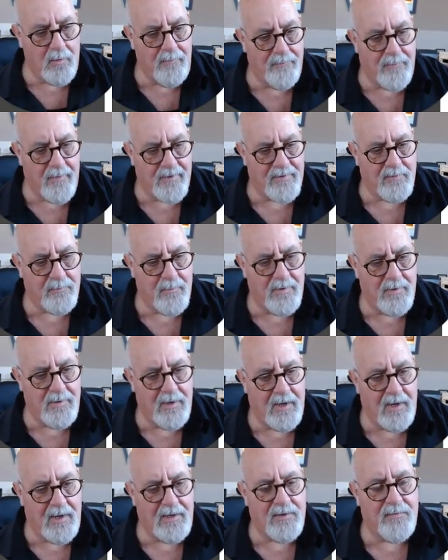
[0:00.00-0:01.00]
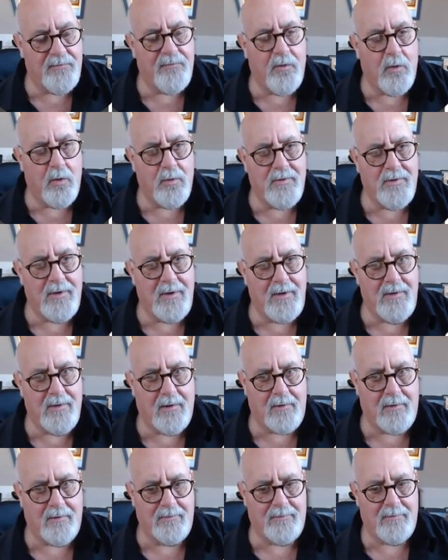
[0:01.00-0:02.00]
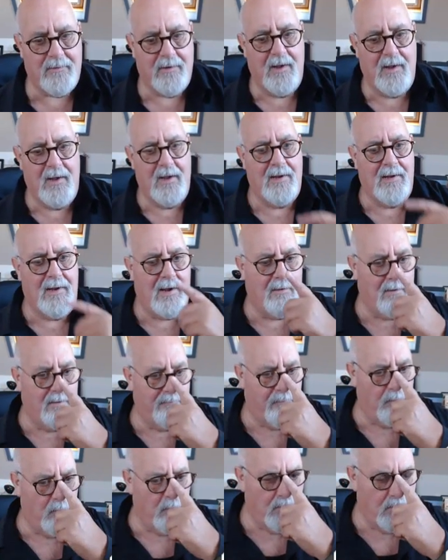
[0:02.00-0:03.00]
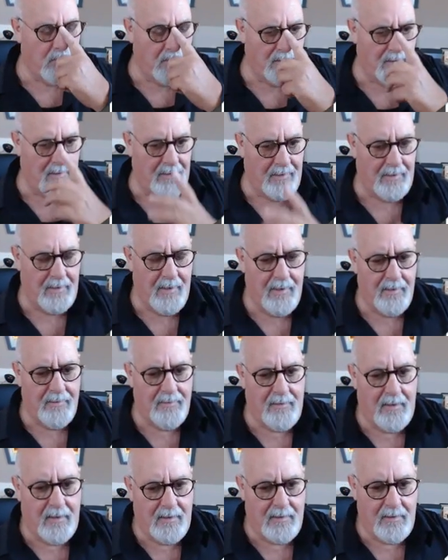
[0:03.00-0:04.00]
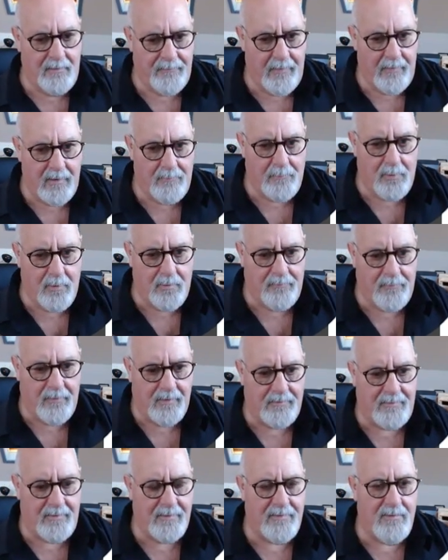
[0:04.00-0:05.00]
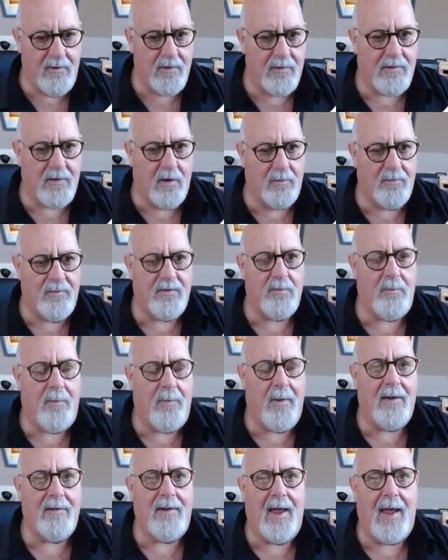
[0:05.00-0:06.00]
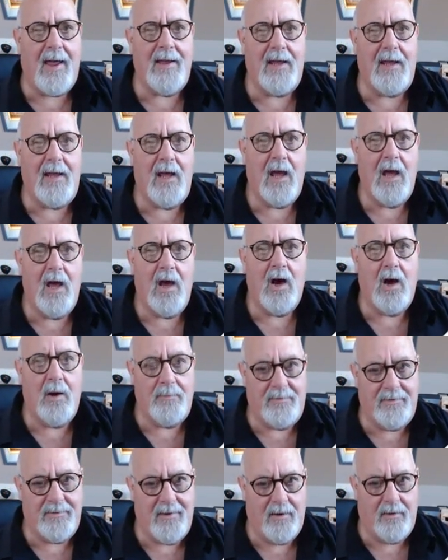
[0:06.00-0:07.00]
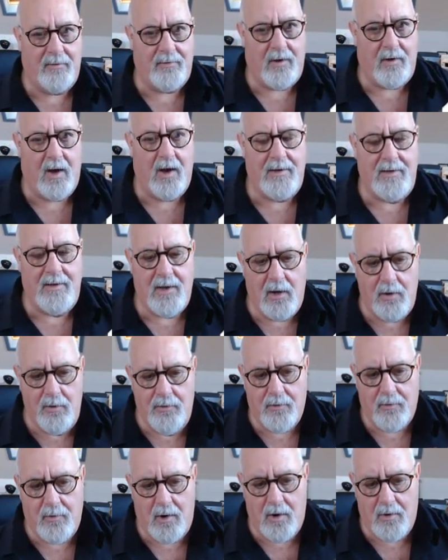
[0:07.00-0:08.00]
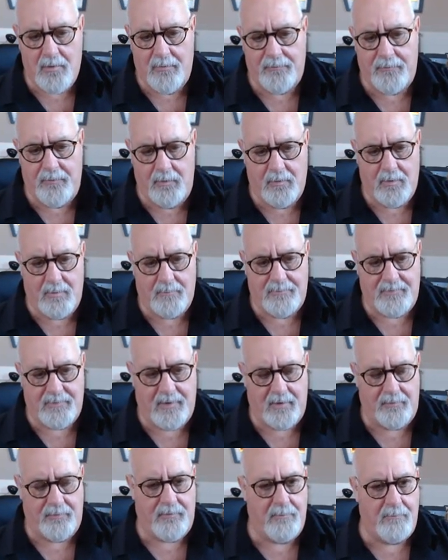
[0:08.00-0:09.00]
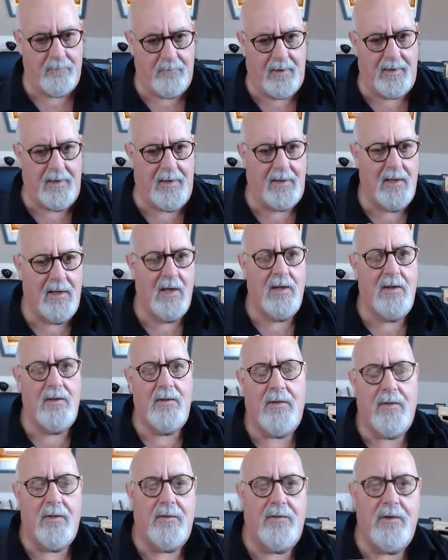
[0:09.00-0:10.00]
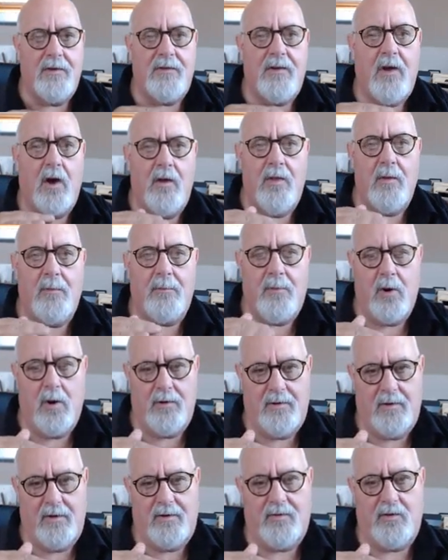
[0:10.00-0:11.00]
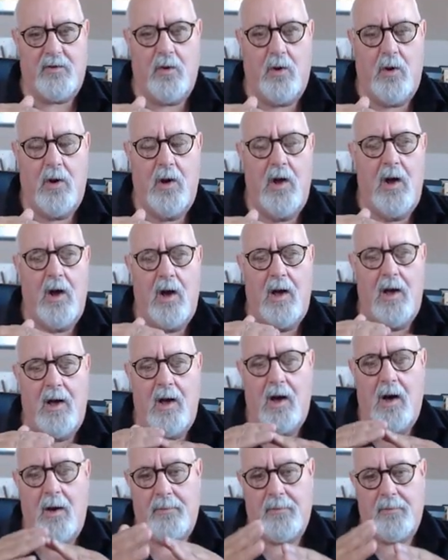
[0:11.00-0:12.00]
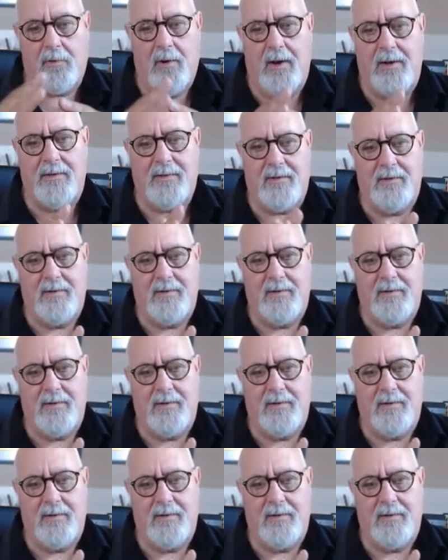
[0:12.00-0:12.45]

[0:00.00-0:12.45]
investment is $14. Now, unfortunately, the developer of this has not told us about any upsells. I know there are a few upsells, meaning there's other products or upgrades to